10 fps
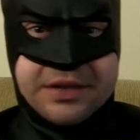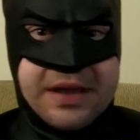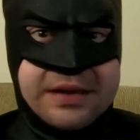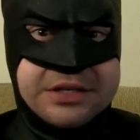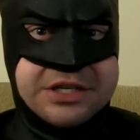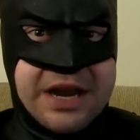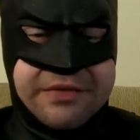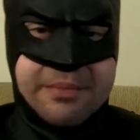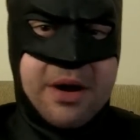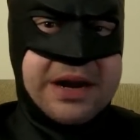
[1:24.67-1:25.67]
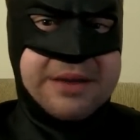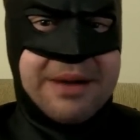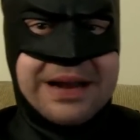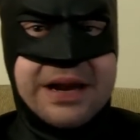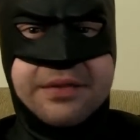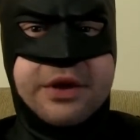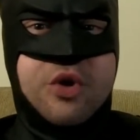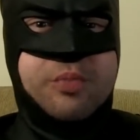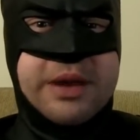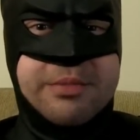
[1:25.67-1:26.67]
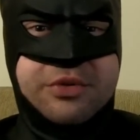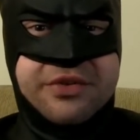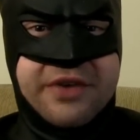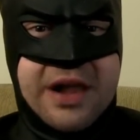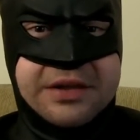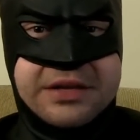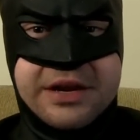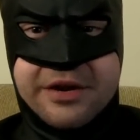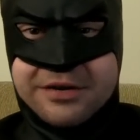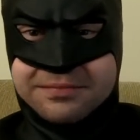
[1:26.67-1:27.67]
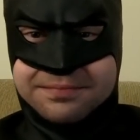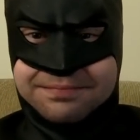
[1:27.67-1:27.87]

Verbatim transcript: and then saving money by getting the old people to volunteer.